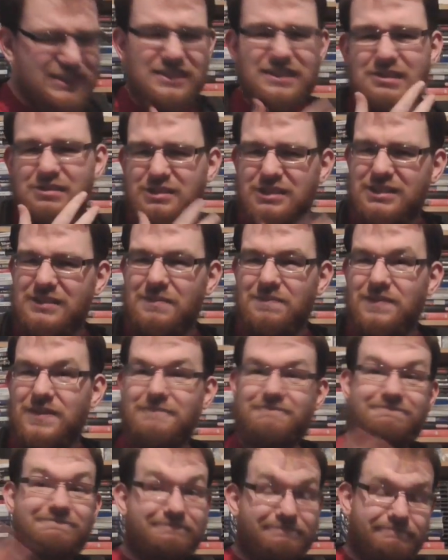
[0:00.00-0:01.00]
just, there's
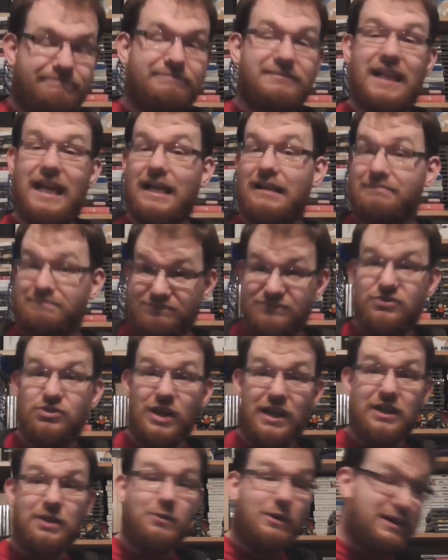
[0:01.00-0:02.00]
something. Yeah,
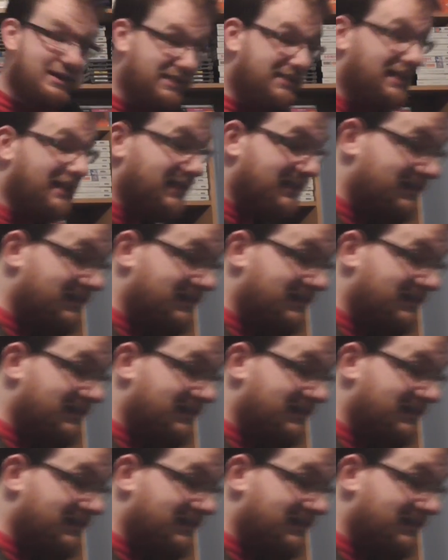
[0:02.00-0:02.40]
Dragon Quest